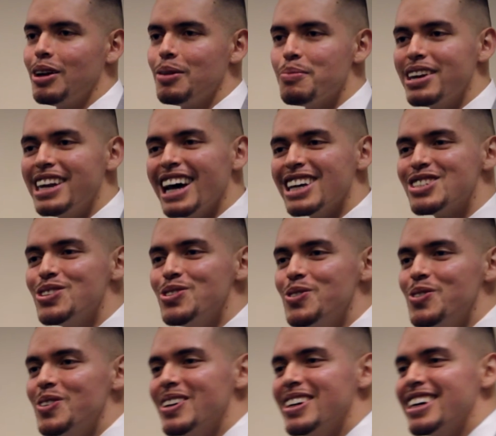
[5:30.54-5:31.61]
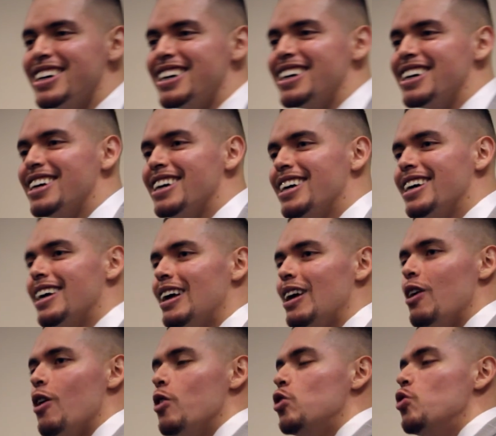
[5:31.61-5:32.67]
But not you.
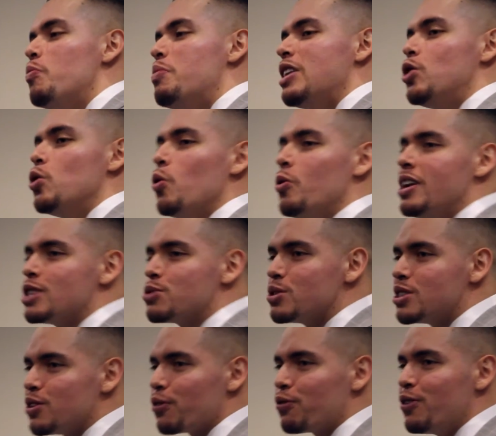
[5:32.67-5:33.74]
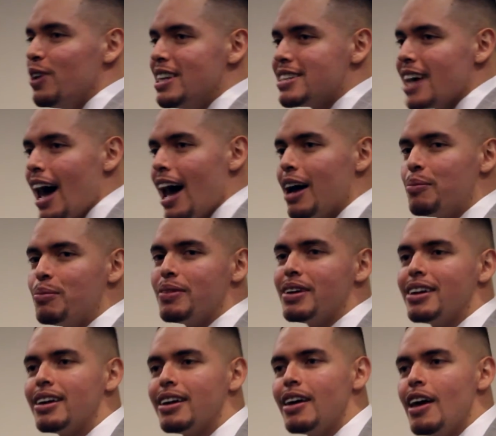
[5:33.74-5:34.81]
You've been doing this with your free time.
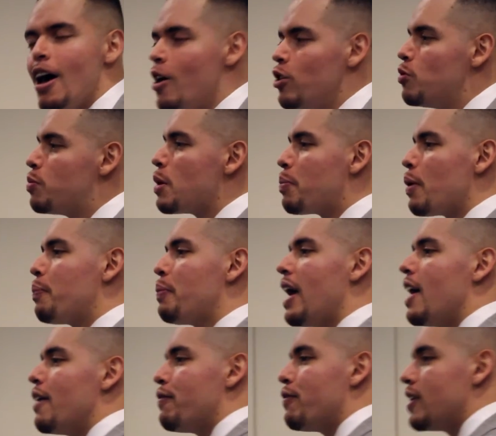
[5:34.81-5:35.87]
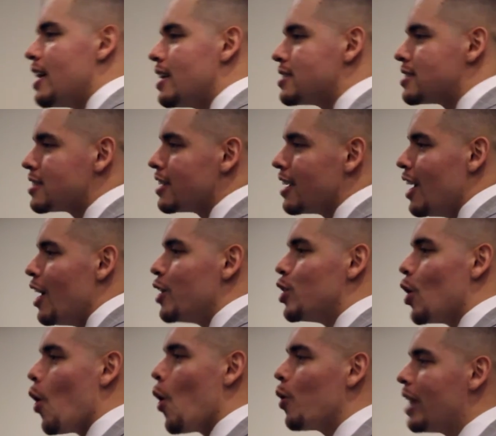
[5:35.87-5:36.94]
You've been preparing for this
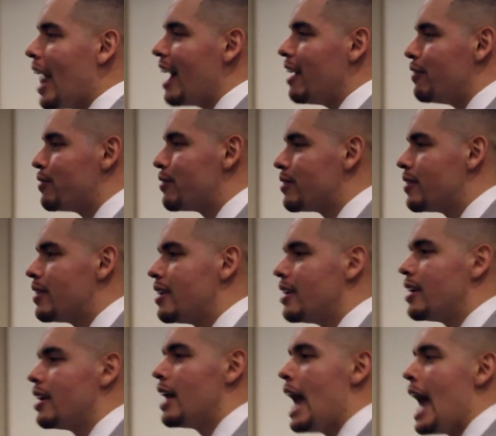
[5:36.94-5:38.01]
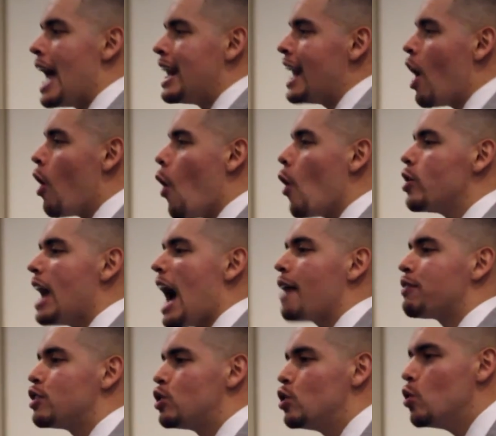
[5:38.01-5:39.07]
your whole life. And now all you
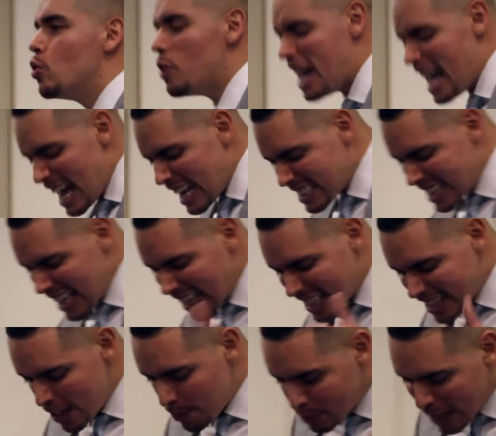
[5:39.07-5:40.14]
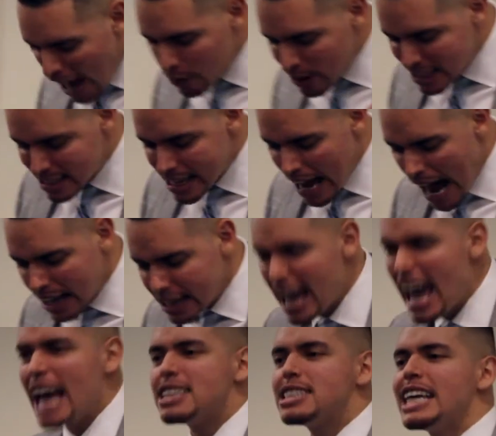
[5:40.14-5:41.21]
have to do is dig deep down inside
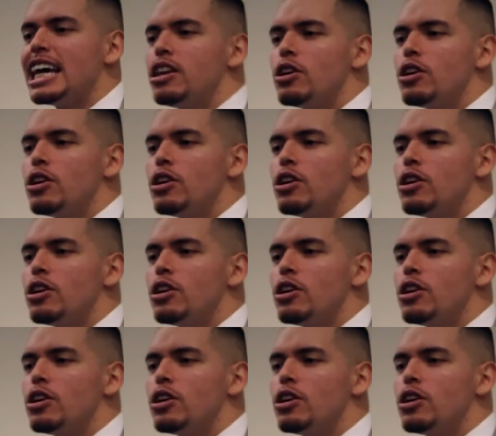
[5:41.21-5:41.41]
and say to